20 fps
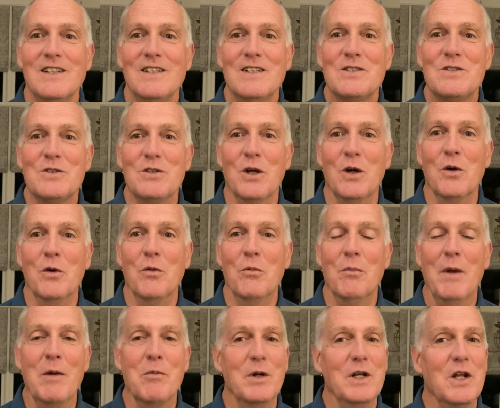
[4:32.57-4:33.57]
So
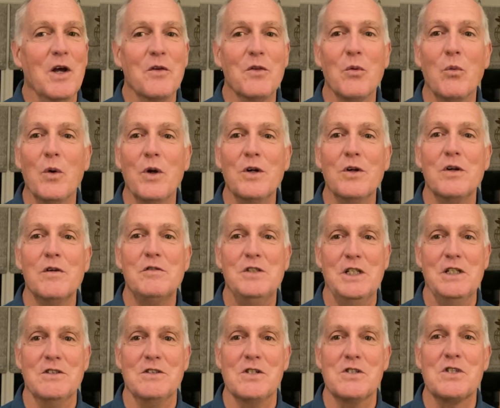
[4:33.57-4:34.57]
may we know the wonder of
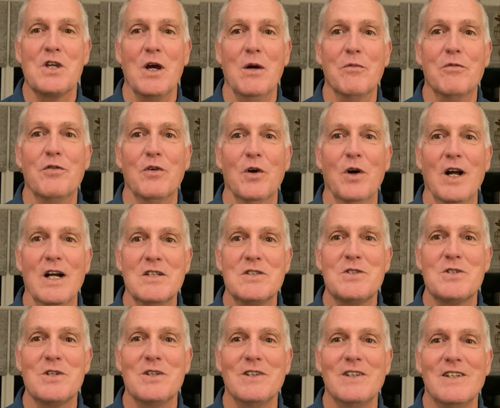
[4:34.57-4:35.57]
Jesus come for
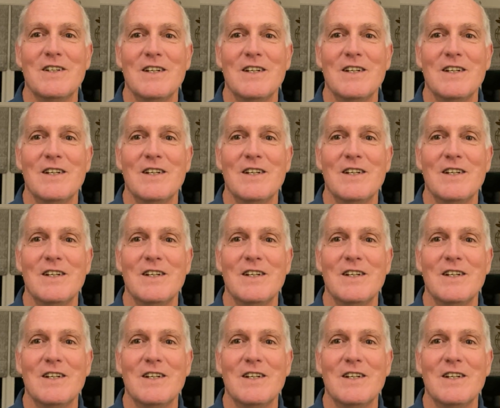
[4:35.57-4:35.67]
us,